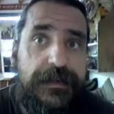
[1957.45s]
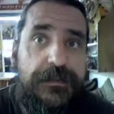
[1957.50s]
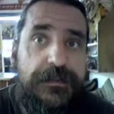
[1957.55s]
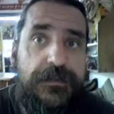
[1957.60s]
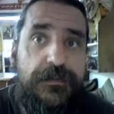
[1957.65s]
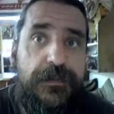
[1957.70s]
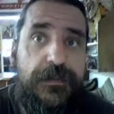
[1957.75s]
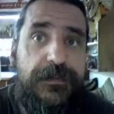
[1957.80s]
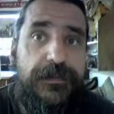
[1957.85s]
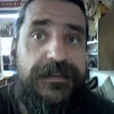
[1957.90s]
It's
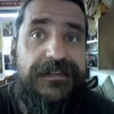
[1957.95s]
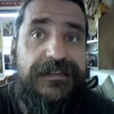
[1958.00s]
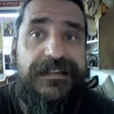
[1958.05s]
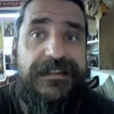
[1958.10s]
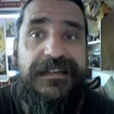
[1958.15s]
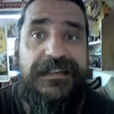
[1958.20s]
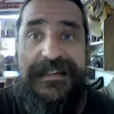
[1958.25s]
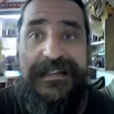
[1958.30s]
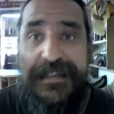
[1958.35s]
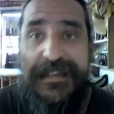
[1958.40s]
the one that is
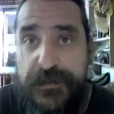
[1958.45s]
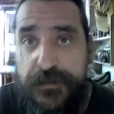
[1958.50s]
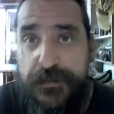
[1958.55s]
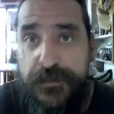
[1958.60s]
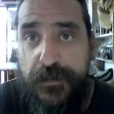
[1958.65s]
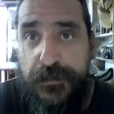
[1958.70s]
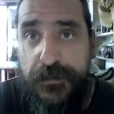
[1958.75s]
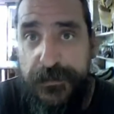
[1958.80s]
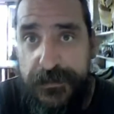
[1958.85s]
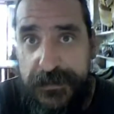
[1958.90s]
going to teach
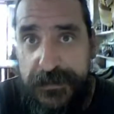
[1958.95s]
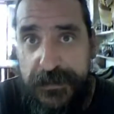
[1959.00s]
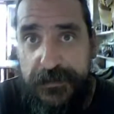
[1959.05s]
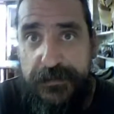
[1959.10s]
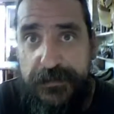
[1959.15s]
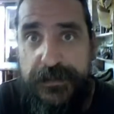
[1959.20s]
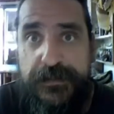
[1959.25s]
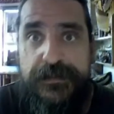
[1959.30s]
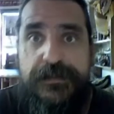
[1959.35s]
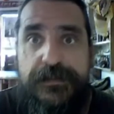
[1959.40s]
you all the
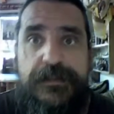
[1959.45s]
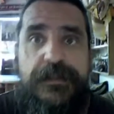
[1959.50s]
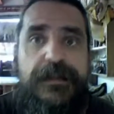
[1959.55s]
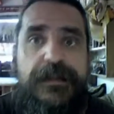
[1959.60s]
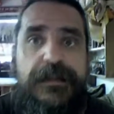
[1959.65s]
secrets.